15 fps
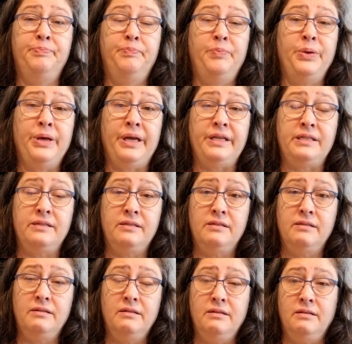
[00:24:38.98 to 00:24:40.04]
But
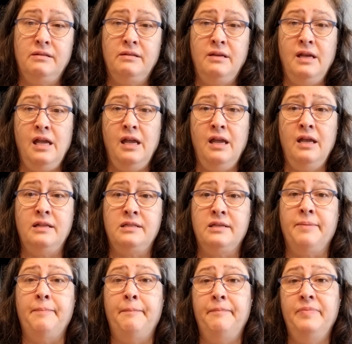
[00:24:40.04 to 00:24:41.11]
it's
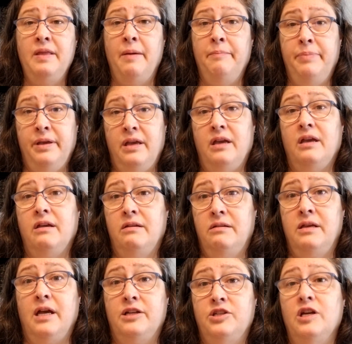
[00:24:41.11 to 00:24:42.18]
a big
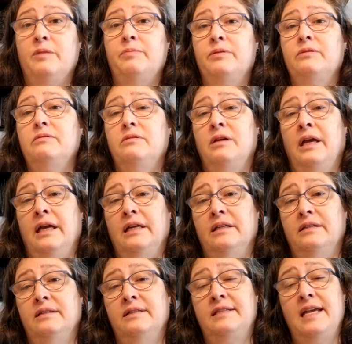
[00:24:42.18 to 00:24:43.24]
catch up,
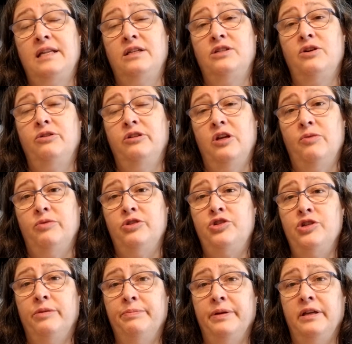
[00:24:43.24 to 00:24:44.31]
and San Antonio is
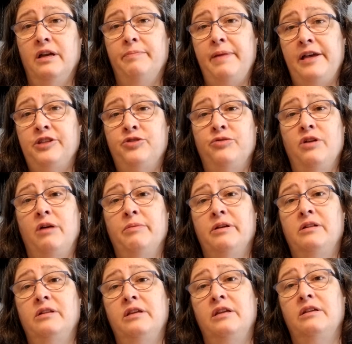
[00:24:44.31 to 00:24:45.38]
jumping up
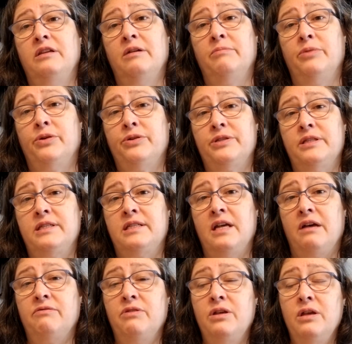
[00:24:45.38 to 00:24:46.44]
astronomically in numbers and stuff.